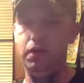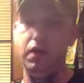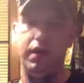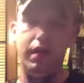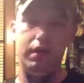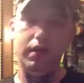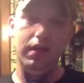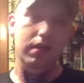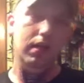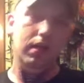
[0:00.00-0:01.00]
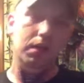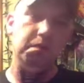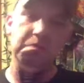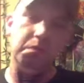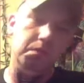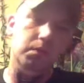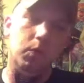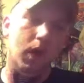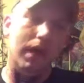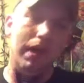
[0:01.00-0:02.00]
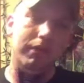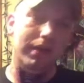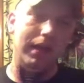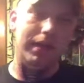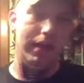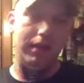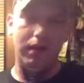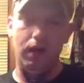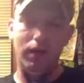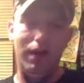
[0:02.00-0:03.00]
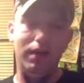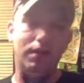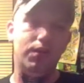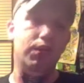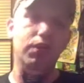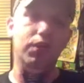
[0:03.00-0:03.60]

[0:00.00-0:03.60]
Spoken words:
fucking whatever they did, they threw a